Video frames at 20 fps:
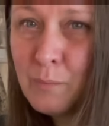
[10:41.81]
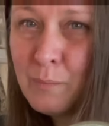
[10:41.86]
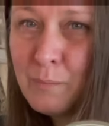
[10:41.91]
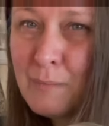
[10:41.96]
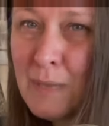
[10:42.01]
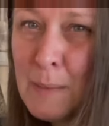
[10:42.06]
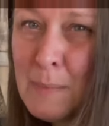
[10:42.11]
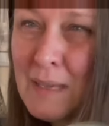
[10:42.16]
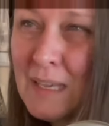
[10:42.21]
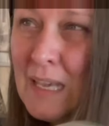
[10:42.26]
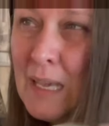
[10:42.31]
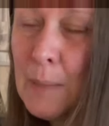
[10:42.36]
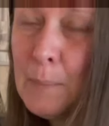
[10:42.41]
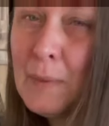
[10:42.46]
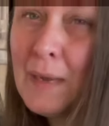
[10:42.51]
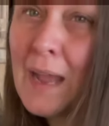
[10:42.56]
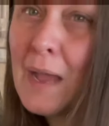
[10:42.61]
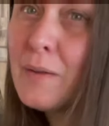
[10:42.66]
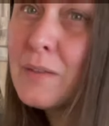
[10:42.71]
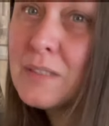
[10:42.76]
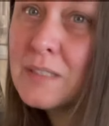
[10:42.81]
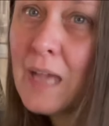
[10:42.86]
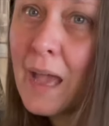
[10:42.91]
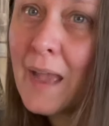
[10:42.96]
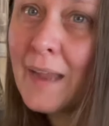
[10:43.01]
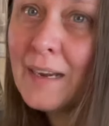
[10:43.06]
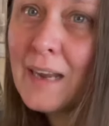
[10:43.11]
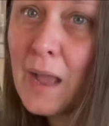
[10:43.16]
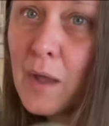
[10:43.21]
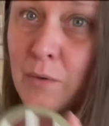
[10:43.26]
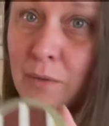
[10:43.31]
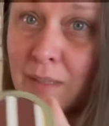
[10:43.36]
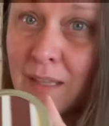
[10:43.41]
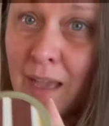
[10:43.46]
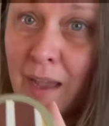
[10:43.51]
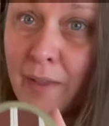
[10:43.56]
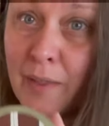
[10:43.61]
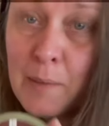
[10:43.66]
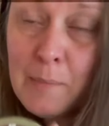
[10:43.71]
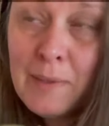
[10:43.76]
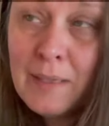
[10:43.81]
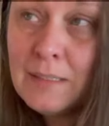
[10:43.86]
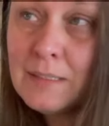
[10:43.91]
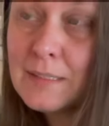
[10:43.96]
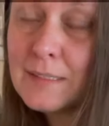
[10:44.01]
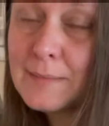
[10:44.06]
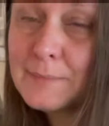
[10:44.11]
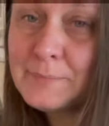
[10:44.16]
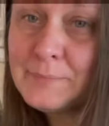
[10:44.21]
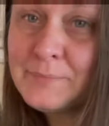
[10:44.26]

maybe keep it outside out in the elements.